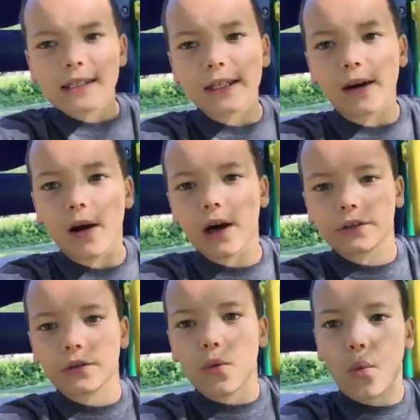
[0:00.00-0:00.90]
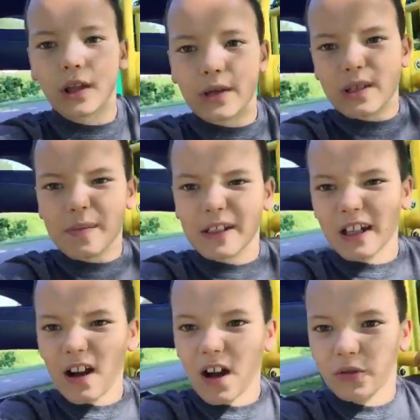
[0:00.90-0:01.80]
101. He used to be
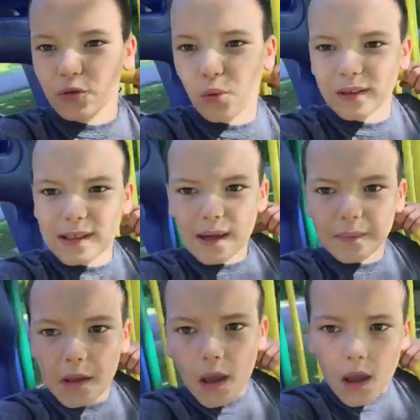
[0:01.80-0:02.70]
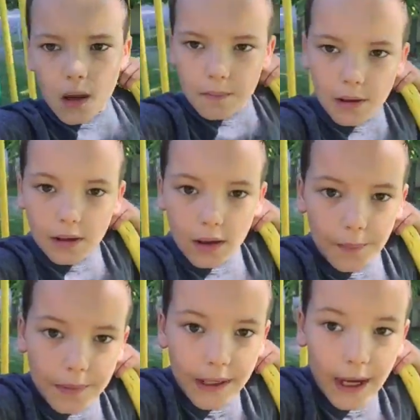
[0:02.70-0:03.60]
like 120-something. But
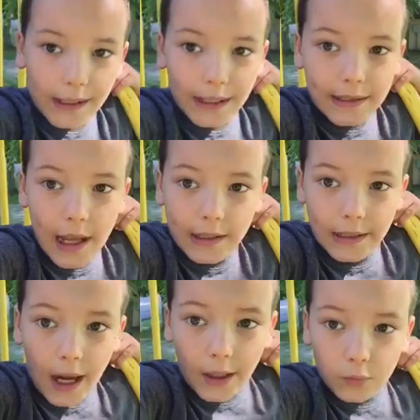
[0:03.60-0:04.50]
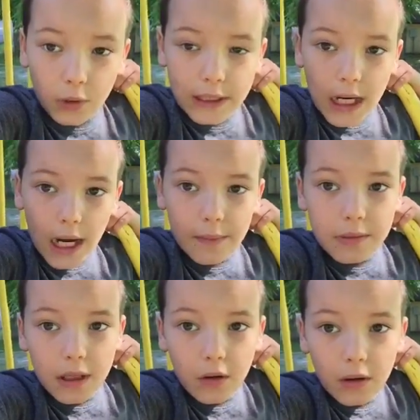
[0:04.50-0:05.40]
he had like 99 one
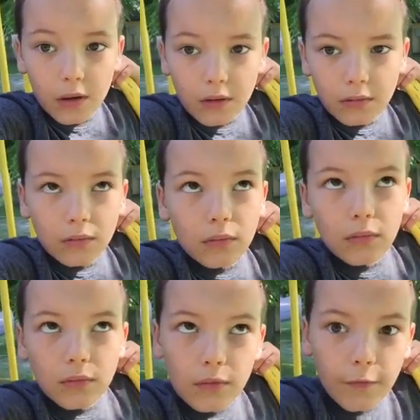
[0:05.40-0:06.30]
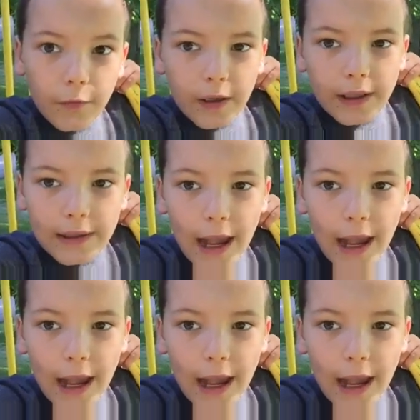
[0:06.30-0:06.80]
time, so freaking